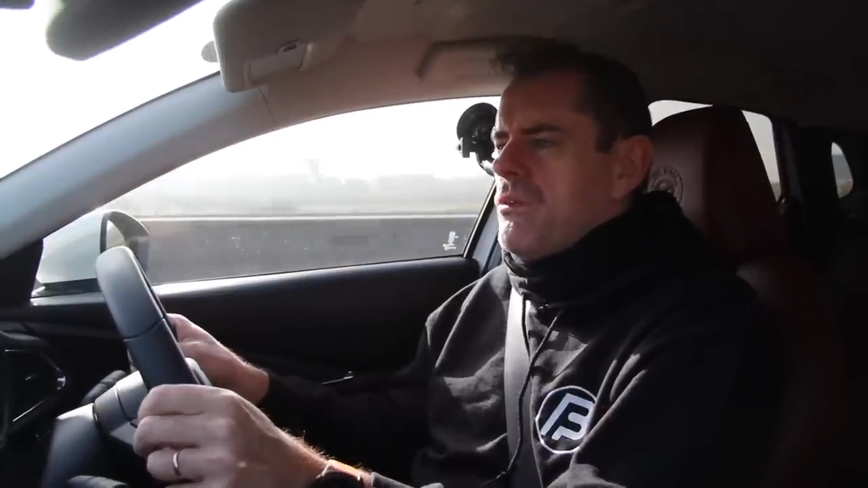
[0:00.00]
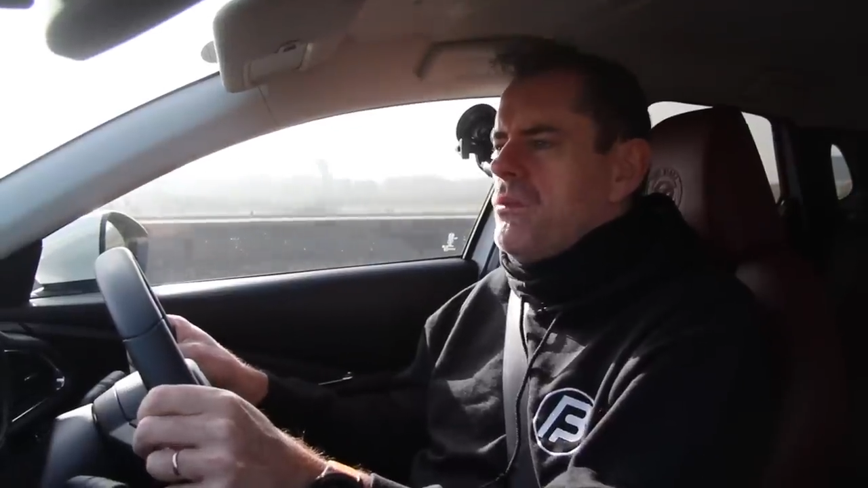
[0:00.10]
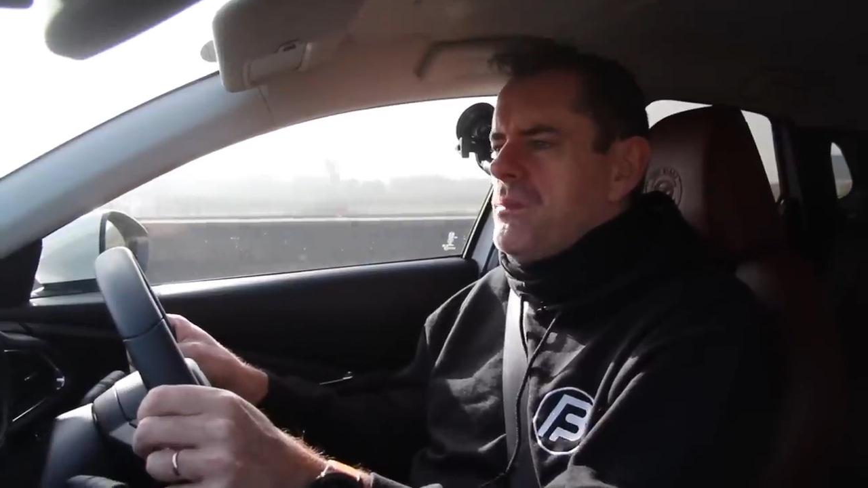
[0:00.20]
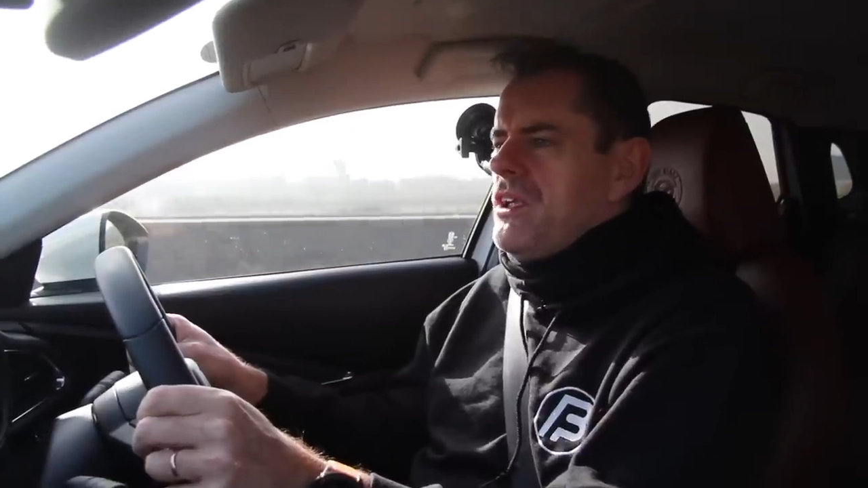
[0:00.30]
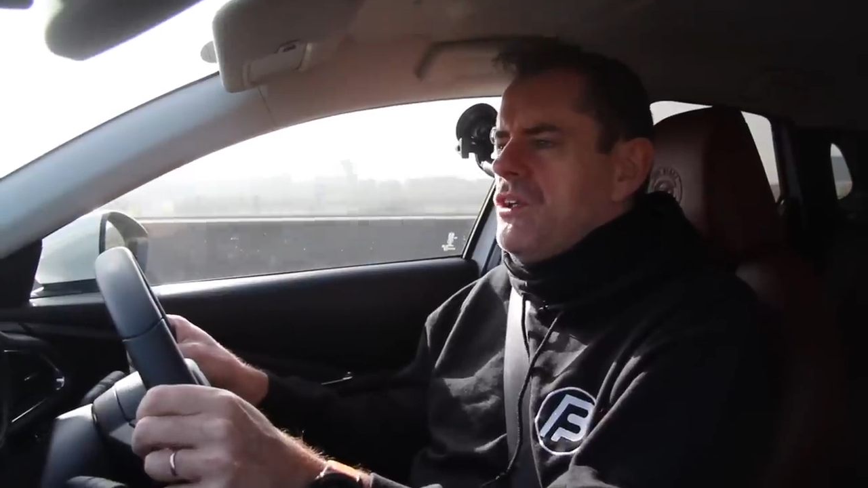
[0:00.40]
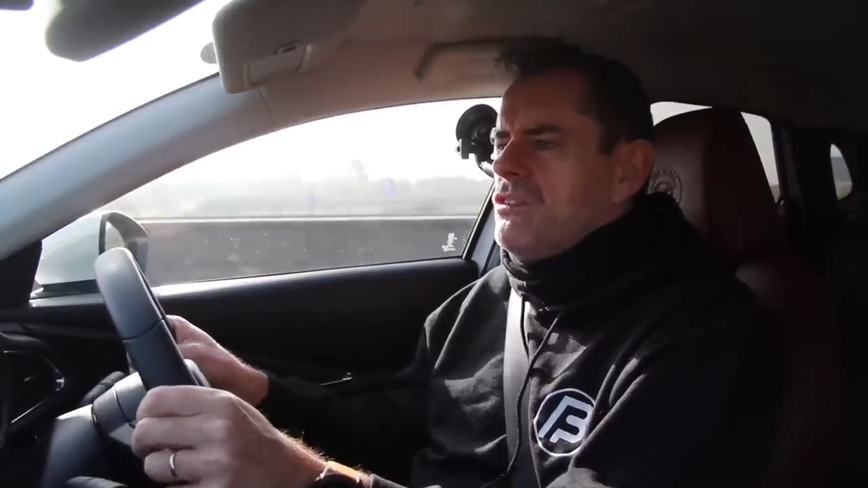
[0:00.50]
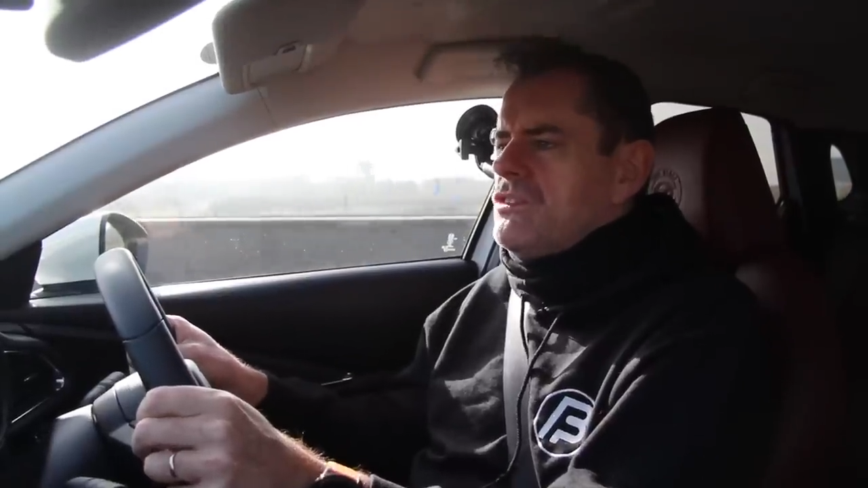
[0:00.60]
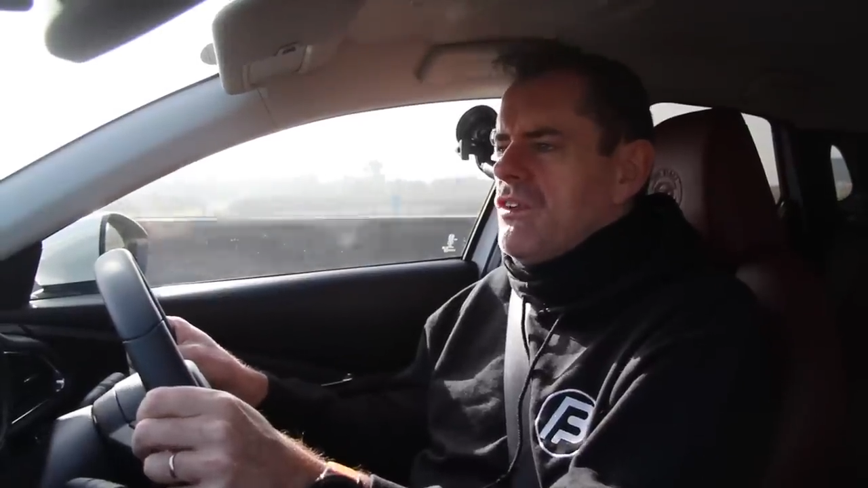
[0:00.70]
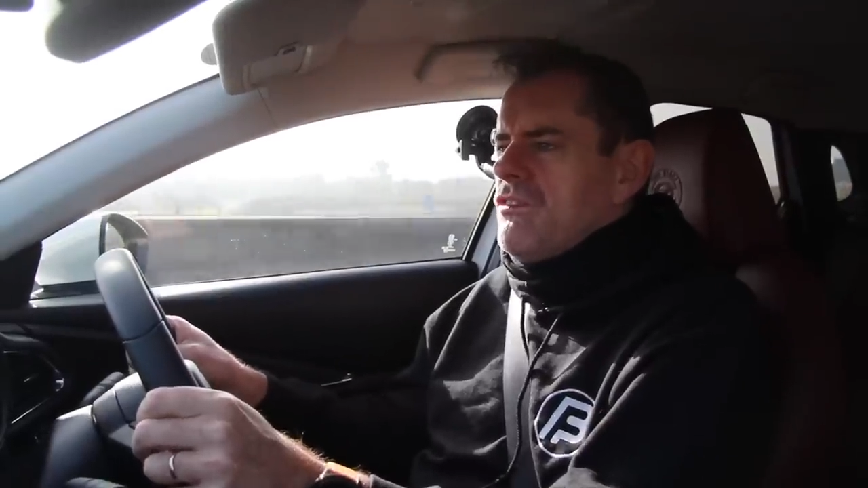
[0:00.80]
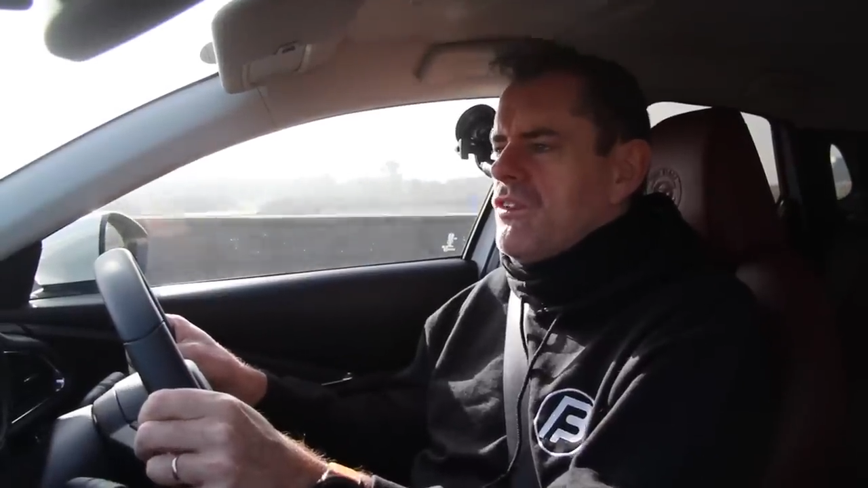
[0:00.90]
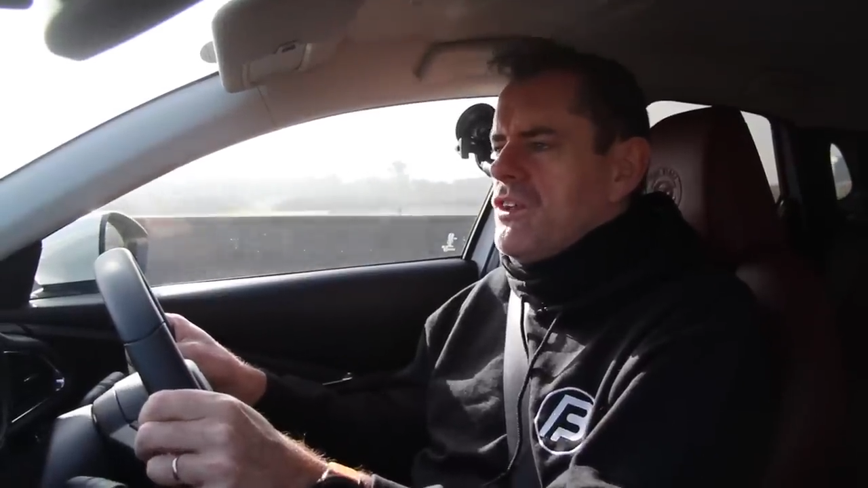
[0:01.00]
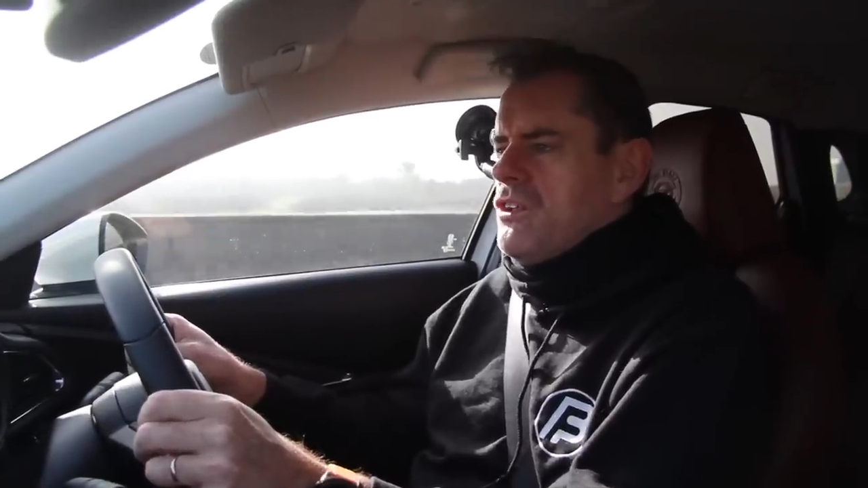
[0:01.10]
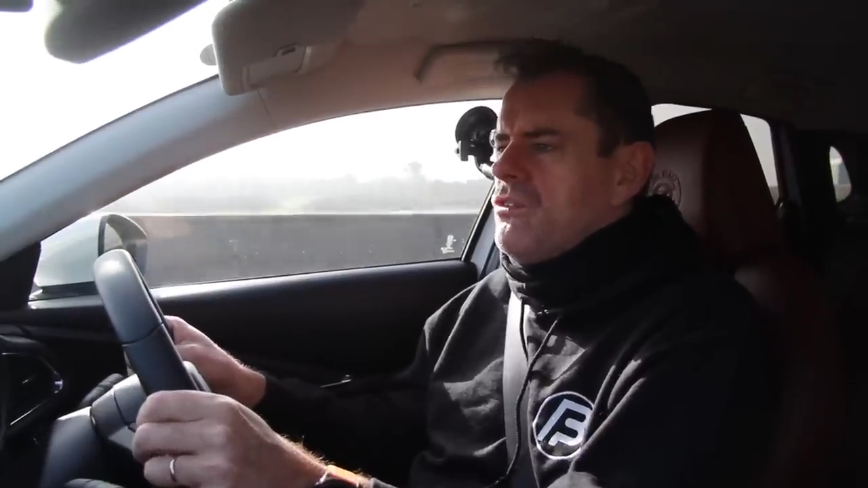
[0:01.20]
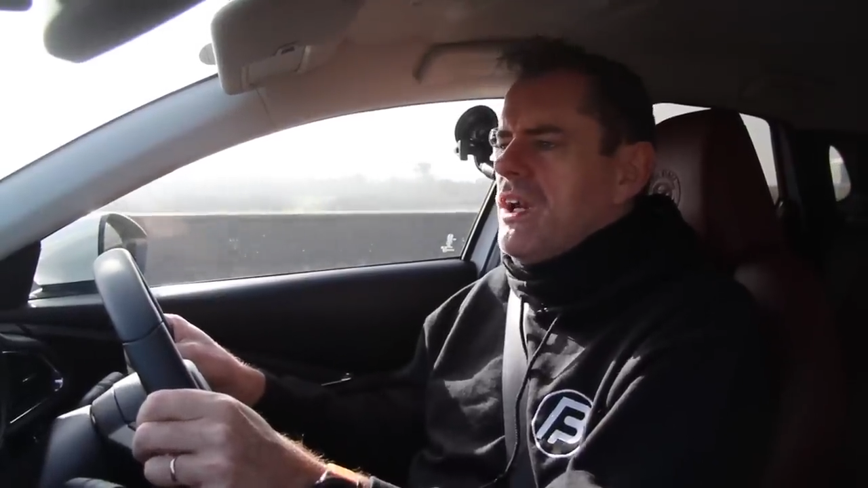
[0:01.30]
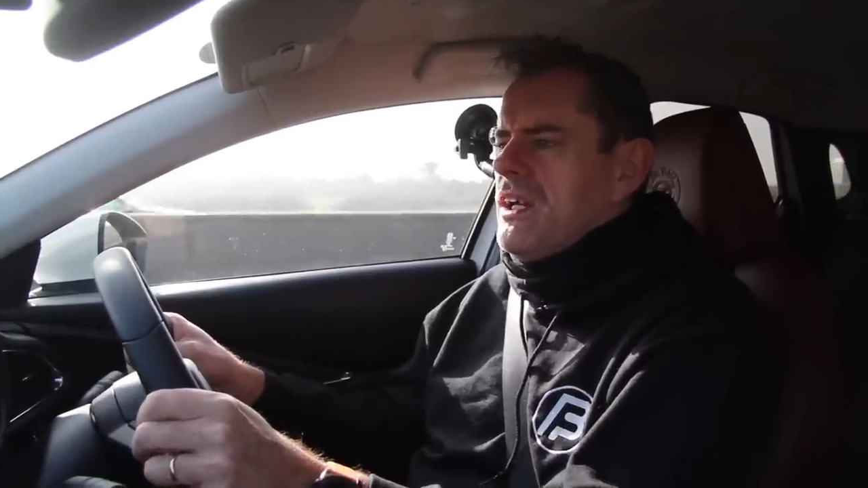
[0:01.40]
that would be useful for
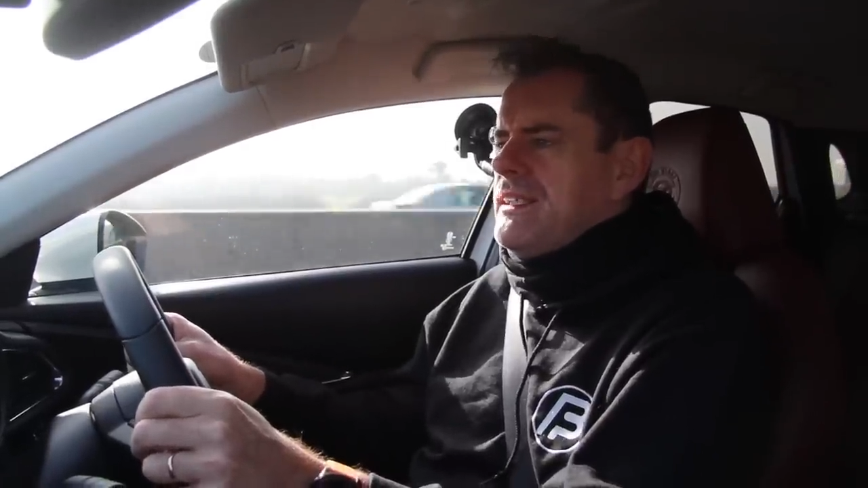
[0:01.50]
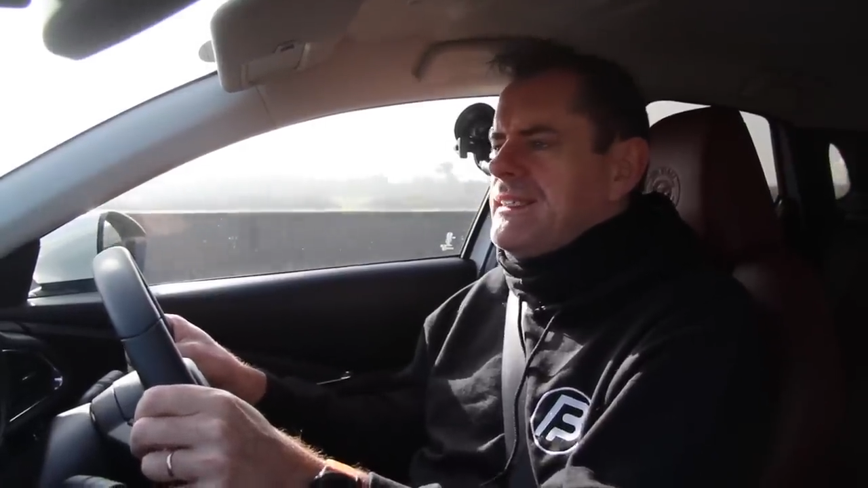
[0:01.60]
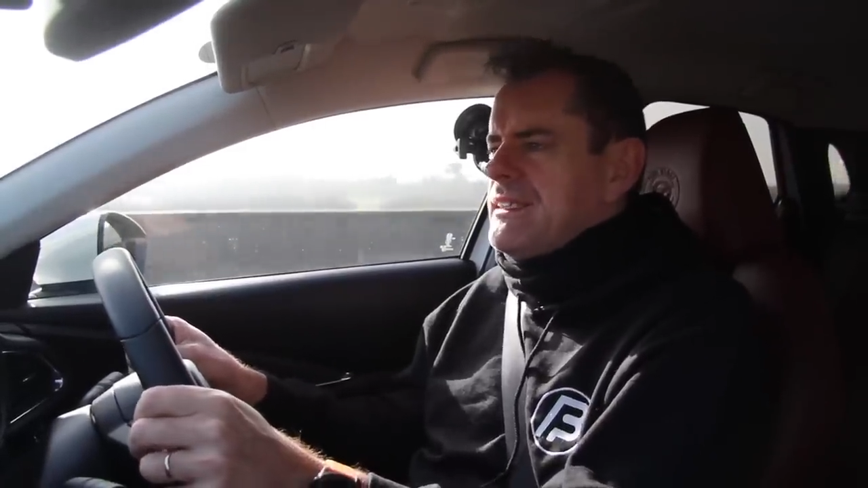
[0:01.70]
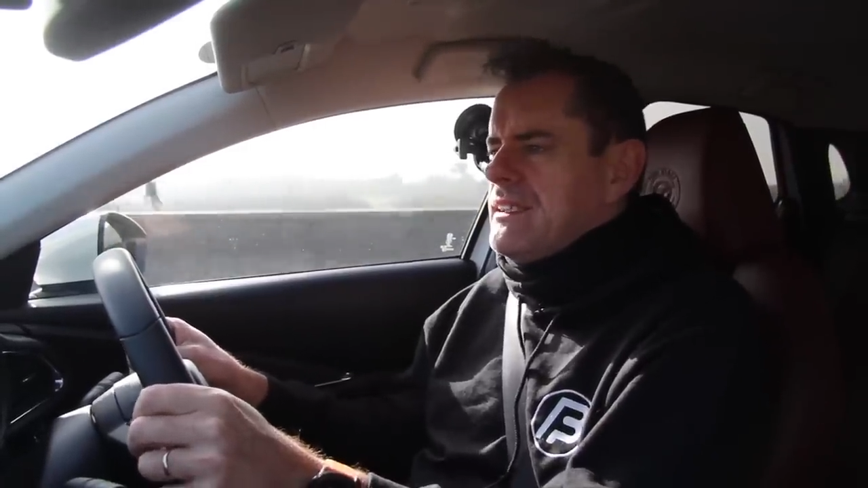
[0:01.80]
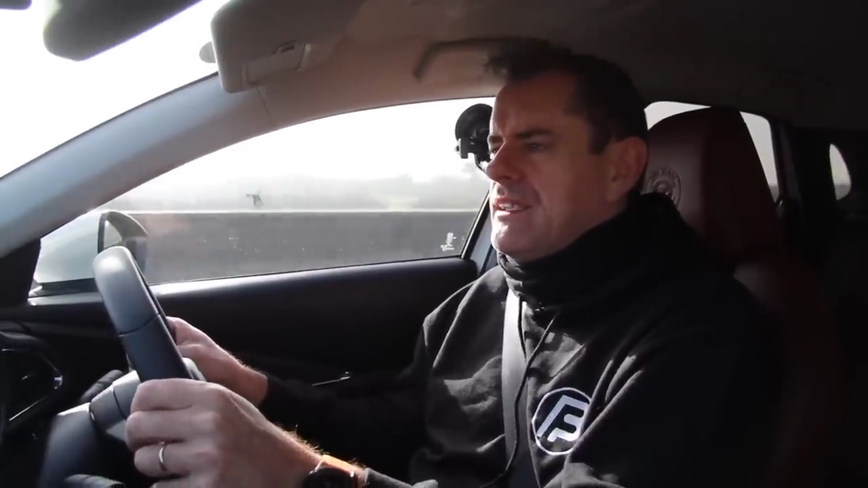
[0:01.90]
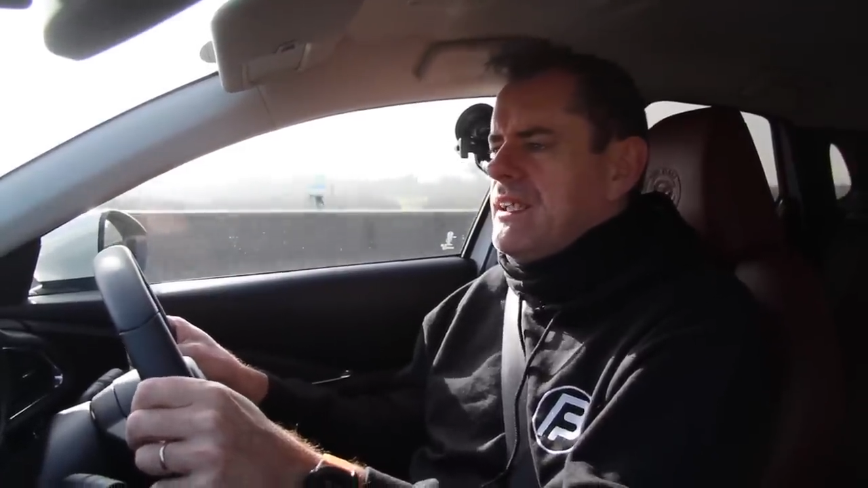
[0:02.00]
you guys.